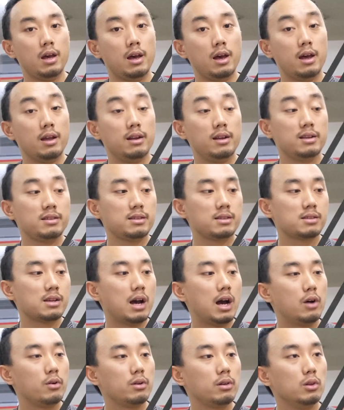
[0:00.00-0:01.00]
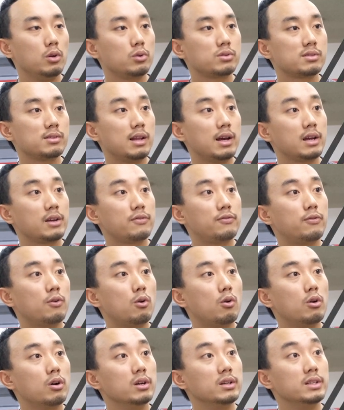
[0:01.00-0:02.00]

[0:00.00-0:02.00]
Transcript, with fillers: And this is how it looks like for